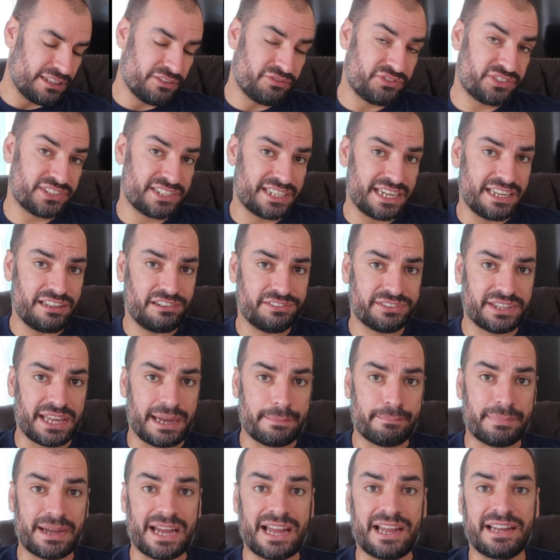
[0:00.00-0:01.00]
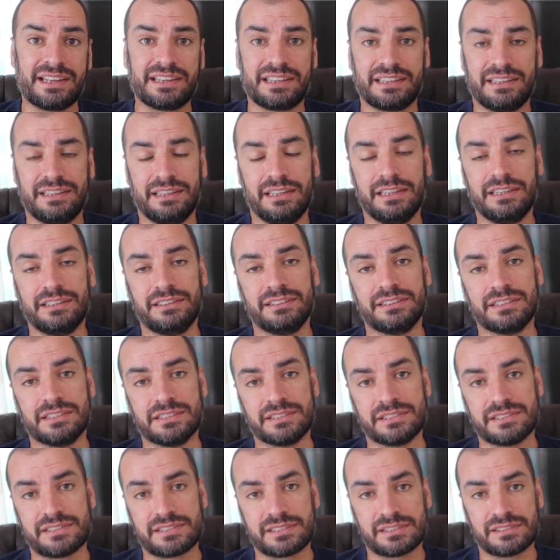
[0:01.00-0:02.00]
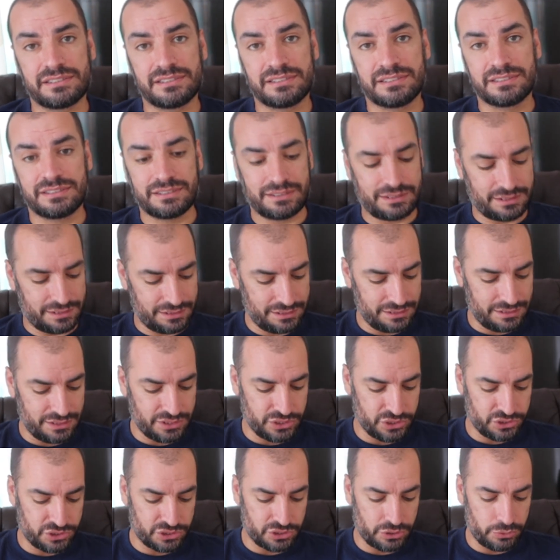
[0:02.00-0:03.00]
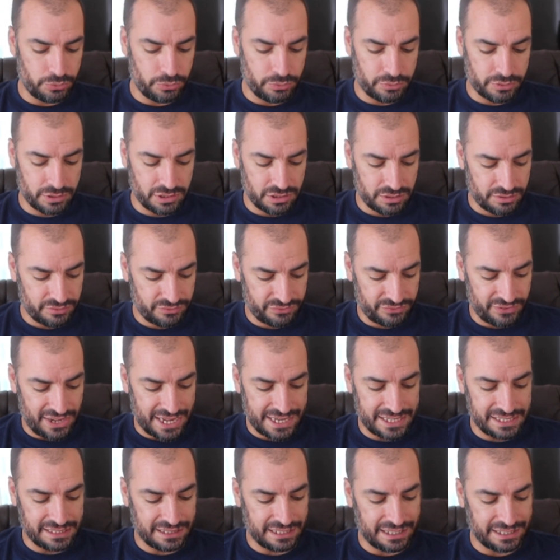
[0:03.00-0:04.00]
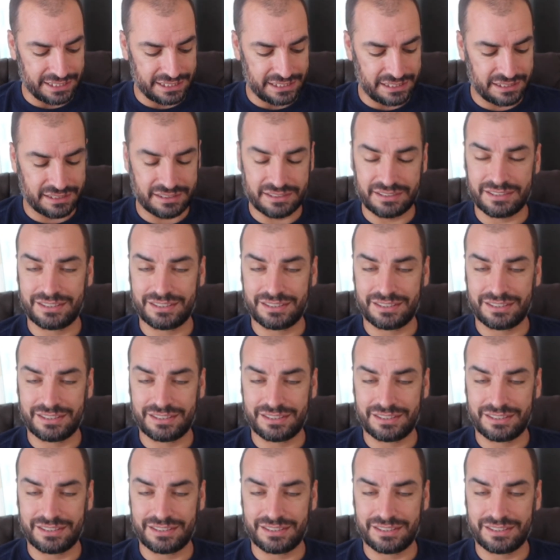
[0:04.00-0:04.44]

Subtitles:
They've scaled that back, and you do fight like